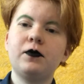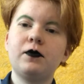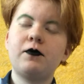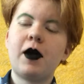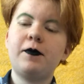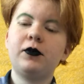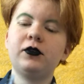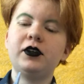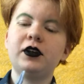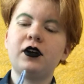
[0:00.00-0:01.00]
By
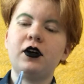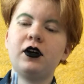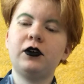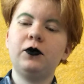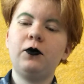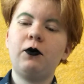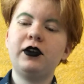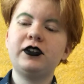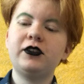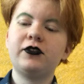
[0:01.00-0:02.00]
pulling on
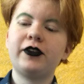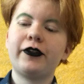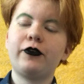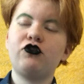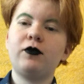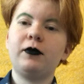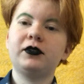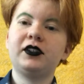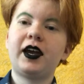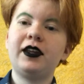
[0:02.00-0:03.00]
one or the other, you should be able to
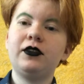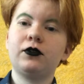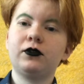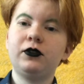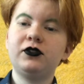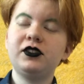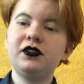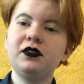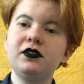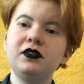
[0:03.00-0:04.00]
tighten or
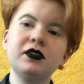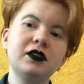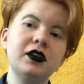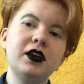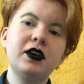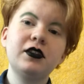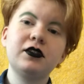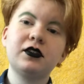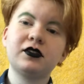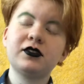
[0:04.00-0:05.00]
loosen the
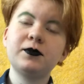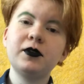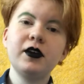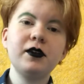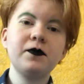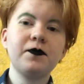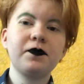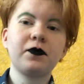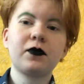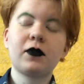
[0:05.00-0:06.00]
slip knot,
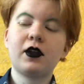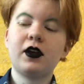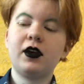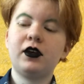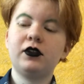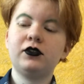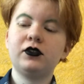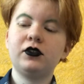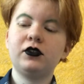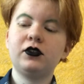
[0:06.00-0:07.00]
and
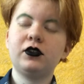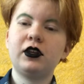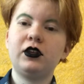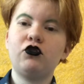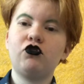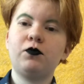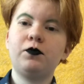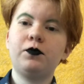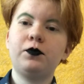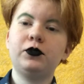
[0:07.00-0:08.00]
you should
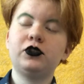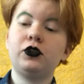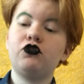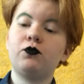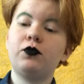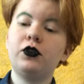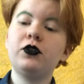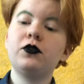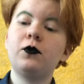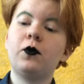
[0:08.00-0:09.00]
put
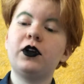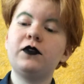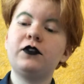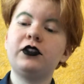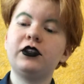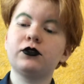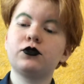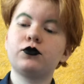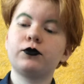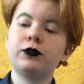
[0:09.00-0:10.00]
one of your needles
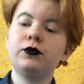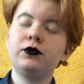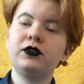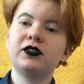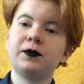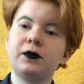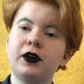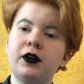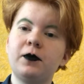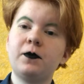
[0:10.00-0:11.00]
through the slip
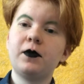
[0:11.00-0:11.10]
knot